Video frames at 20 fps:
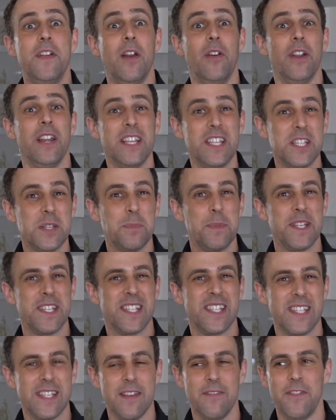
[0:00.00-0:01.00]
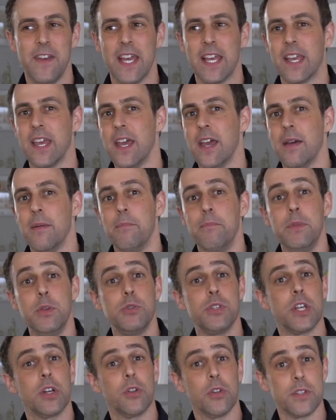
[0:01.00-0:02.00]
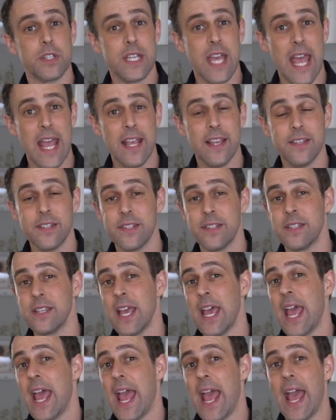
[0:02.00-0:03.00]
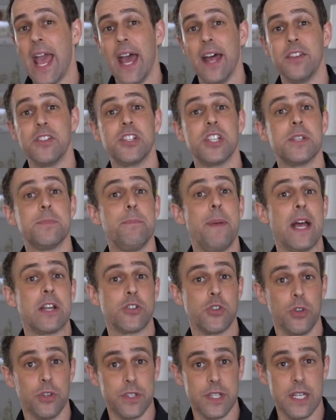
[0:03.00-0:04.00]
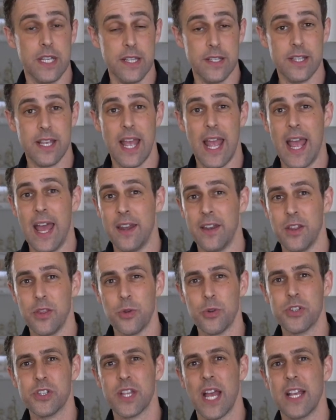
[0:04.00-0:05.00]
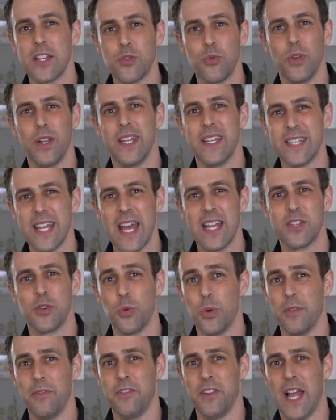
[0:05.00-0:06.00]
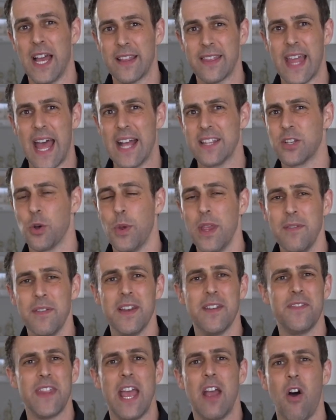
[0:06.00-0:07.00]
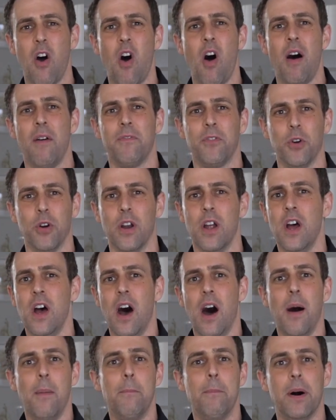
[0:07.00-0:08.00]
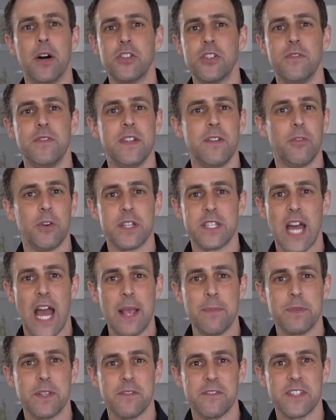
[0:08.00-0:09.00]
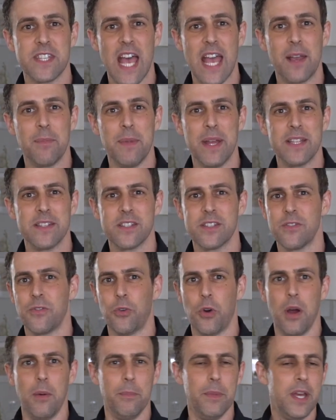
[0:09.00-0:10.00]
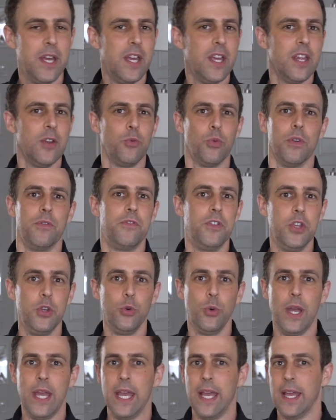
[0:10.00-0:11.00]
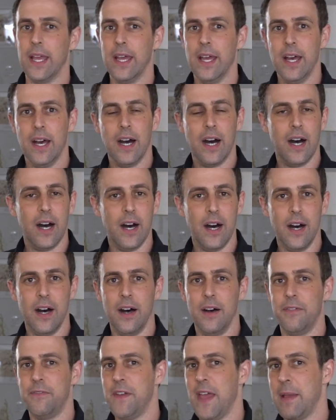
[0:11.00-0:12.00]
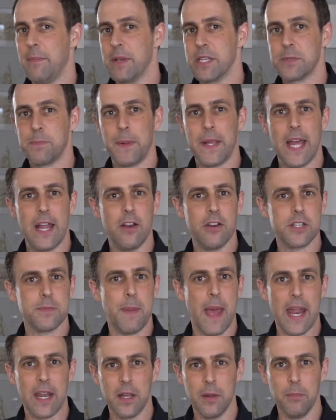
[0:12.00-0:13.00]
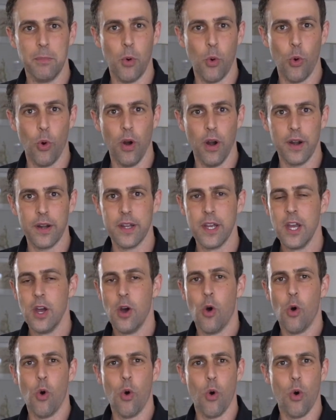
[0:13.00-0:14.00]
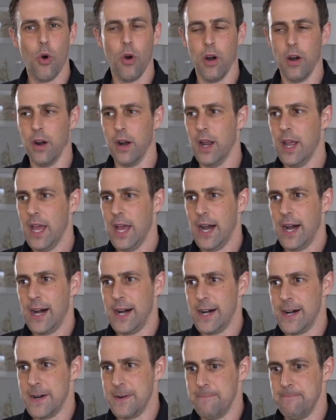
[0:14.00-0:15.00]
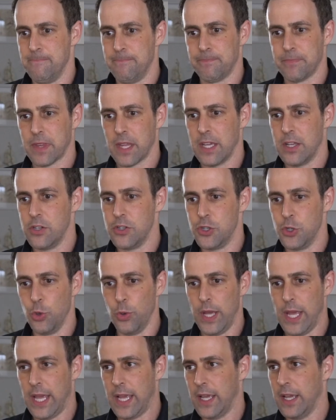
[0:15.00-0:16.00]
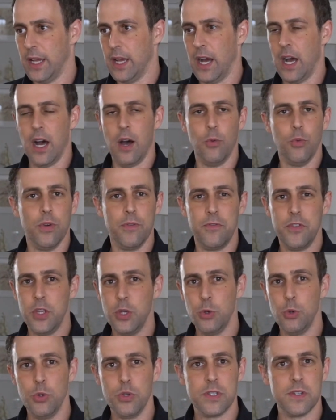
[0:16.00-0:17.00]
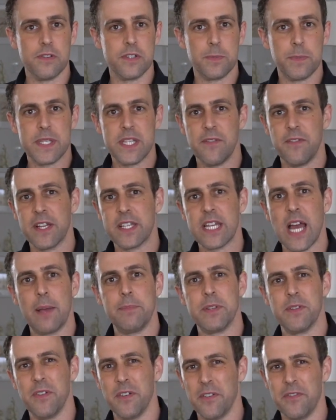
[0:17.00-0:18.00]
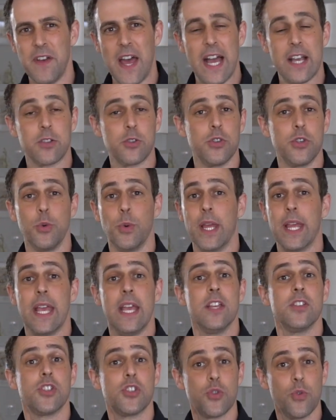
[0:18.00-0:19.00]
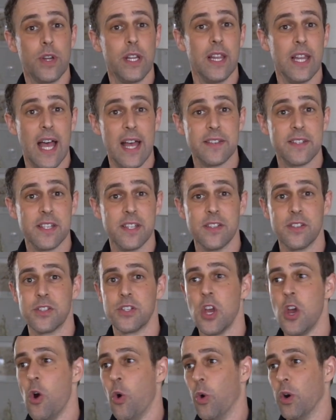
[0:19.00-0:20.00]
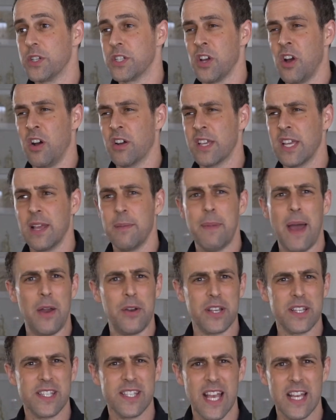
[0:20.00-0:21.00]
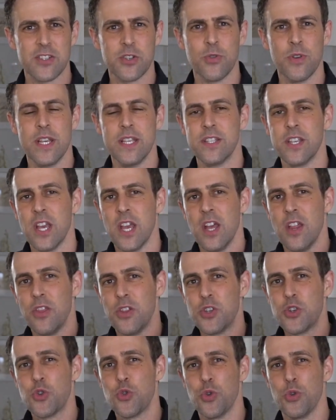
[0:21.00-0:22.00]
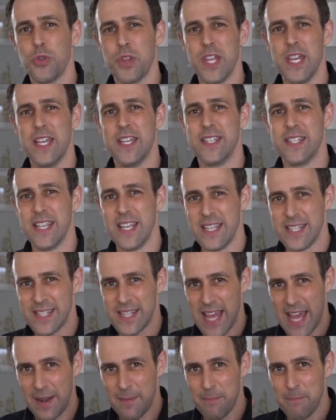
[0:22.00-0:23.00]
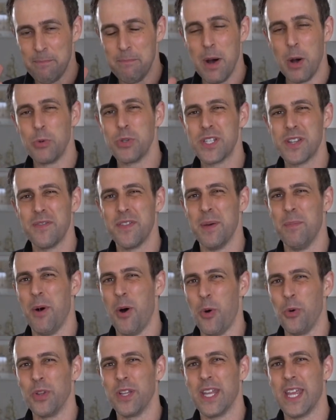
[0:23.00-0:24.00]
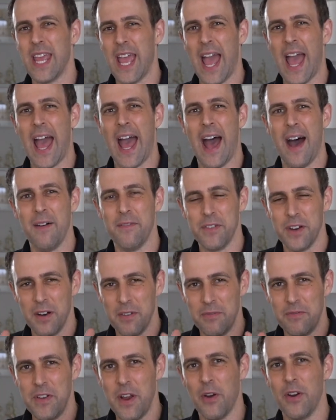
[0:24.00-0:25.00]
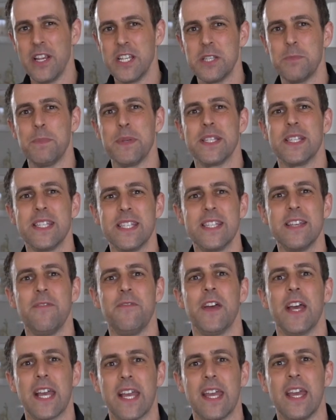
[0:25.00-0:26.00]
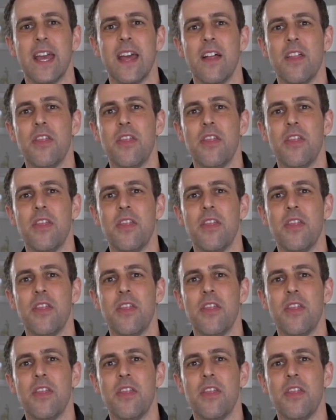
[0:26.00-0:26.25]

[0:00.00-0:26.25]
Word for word: very specific musical tastes and specialties. And their sites really tend to reflect that. So even if they offer a bunch of different types of segments from reviewing uh, a famous player's pedal board or um, doing uh, reviews of specific types of effects or doing history lessons or talking about accessories. The truth is, is that most of them only have a very specific